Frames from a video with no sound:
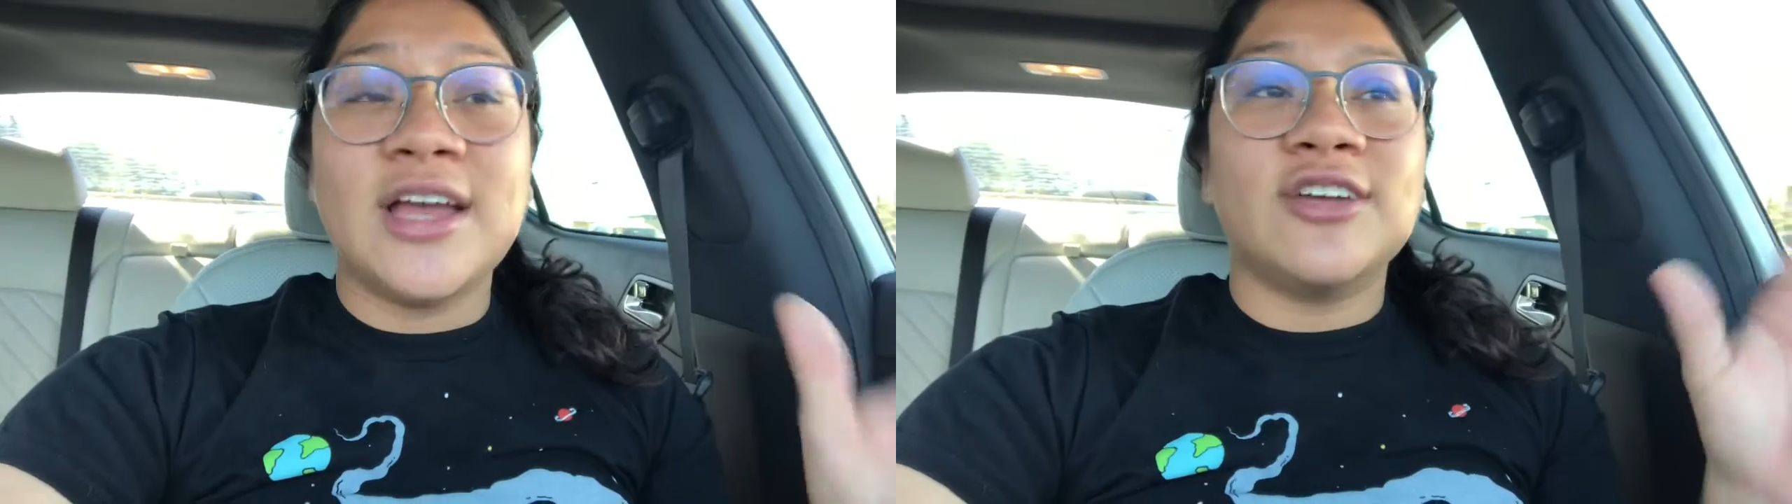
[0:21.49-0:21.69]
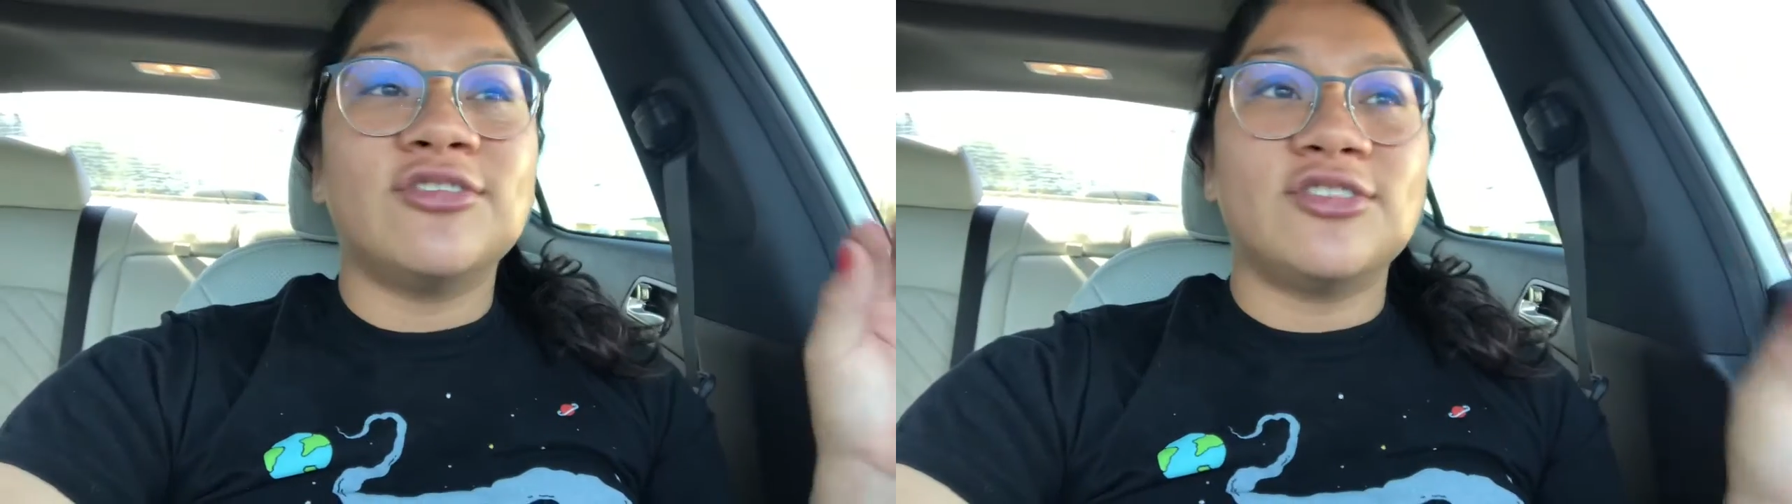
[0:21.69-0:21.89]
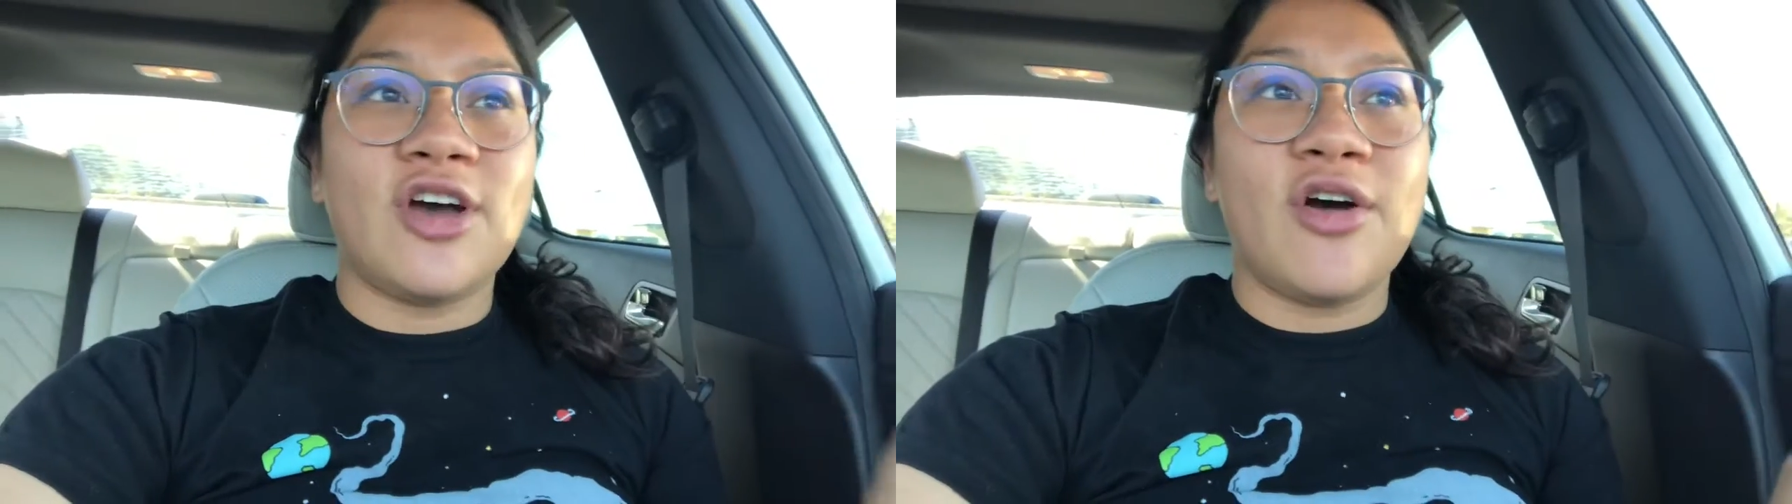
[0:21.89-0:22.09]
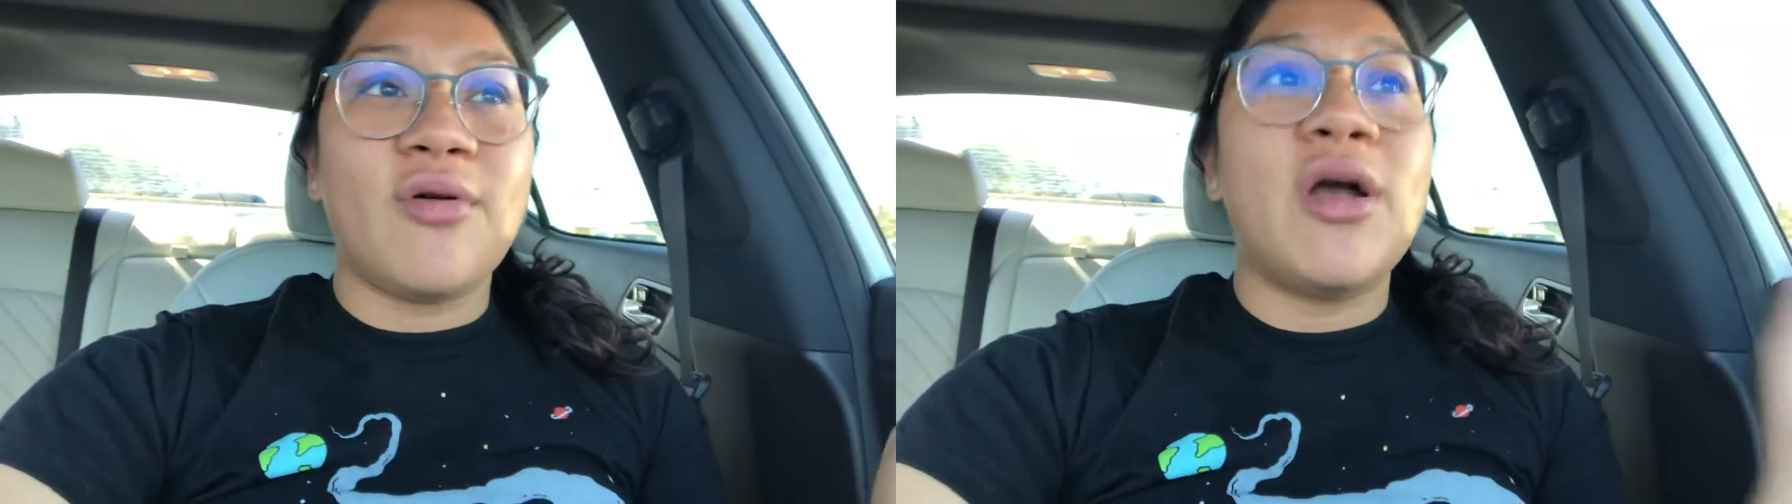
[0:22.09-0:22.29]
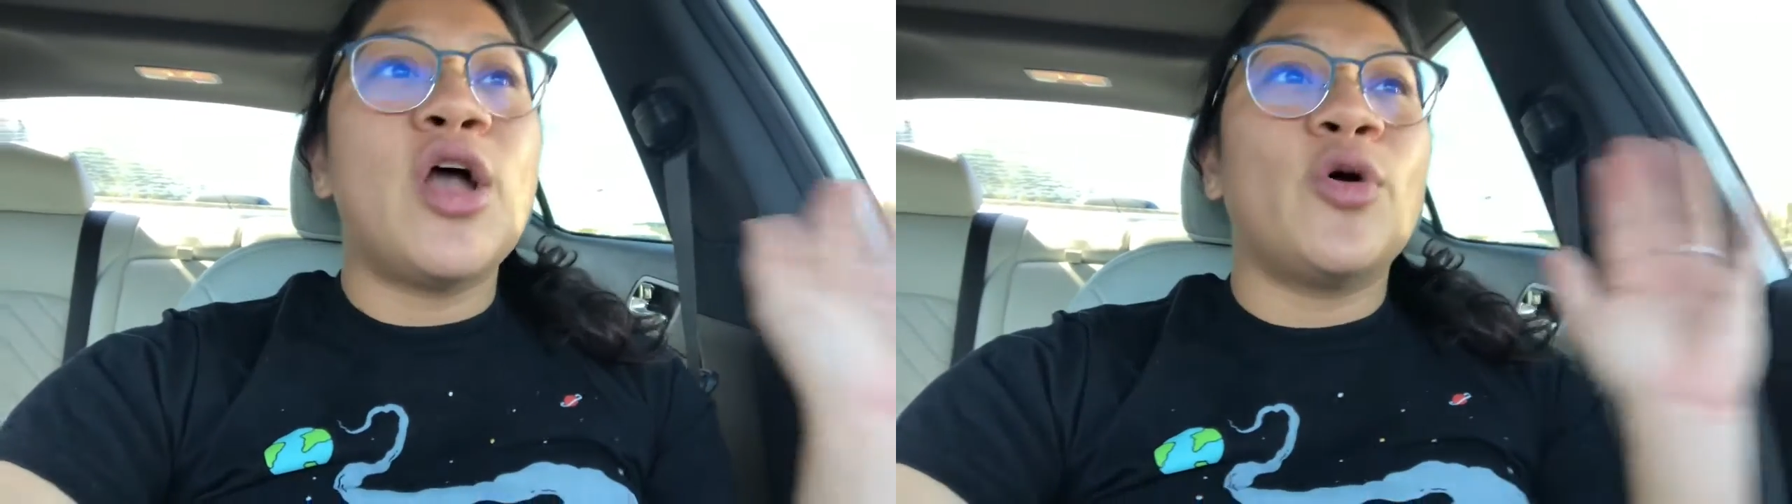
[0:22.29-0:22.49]
So
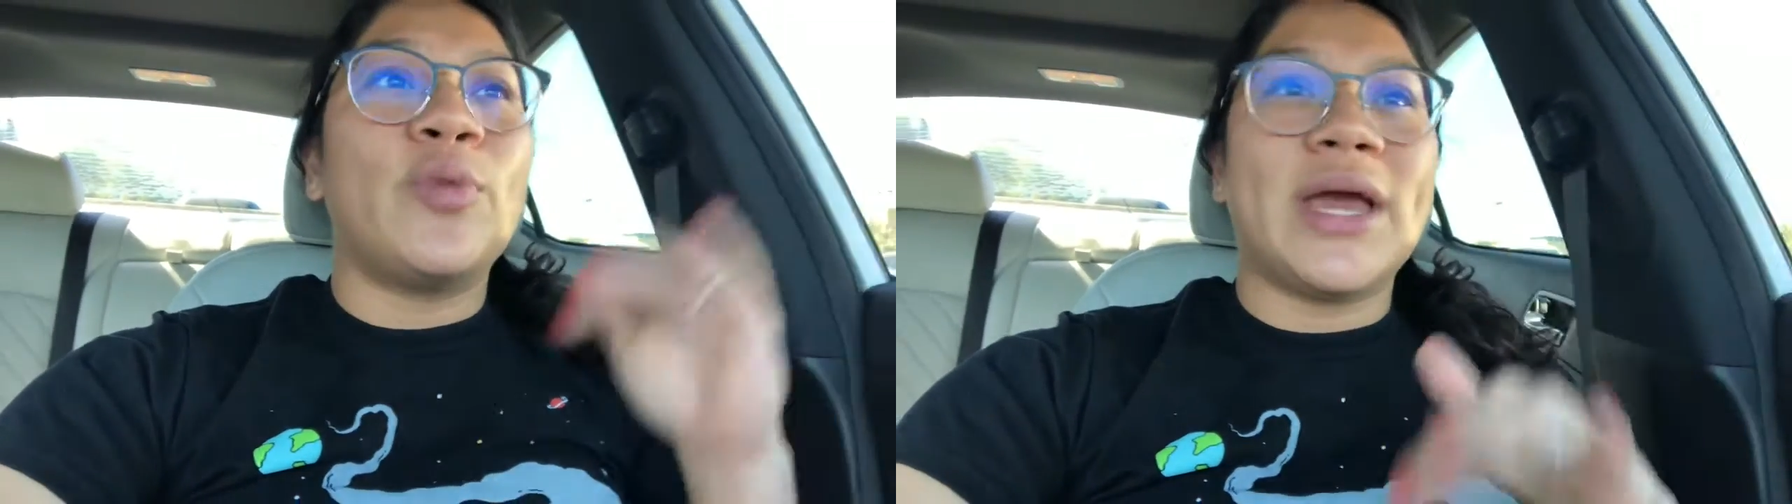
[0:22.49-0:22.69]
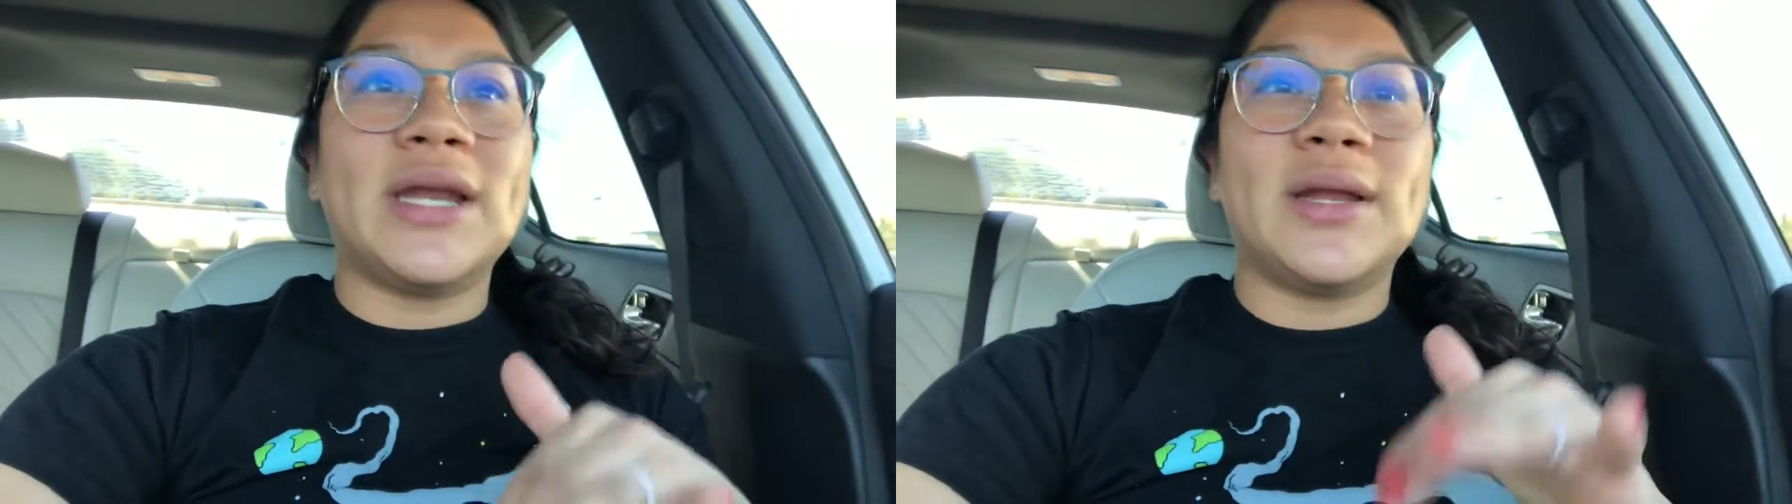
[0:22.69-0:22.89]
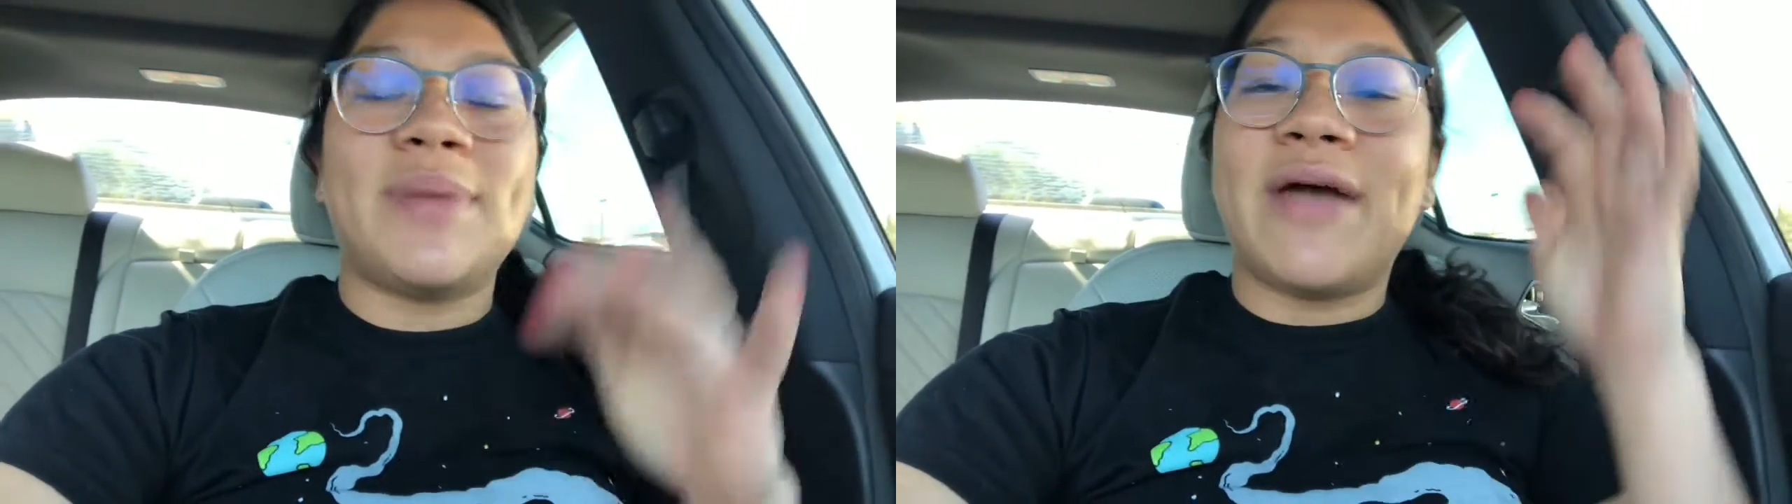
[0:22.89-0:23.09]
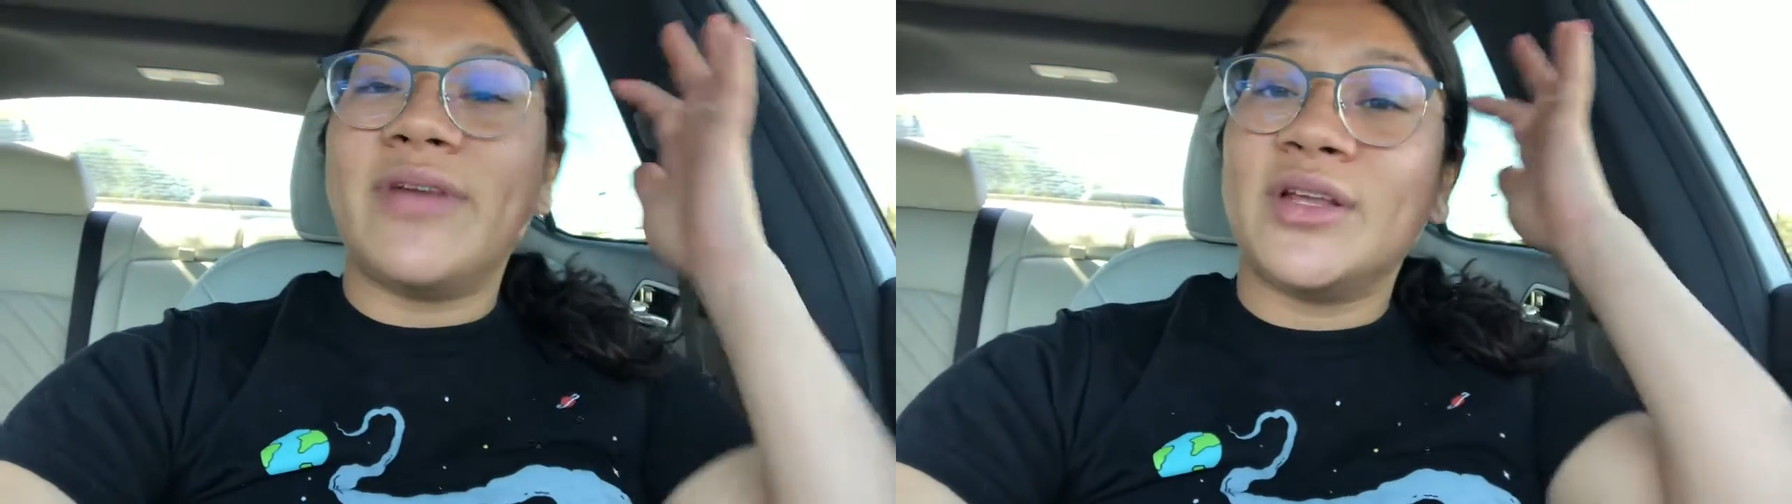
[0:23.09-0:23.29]
we ended up having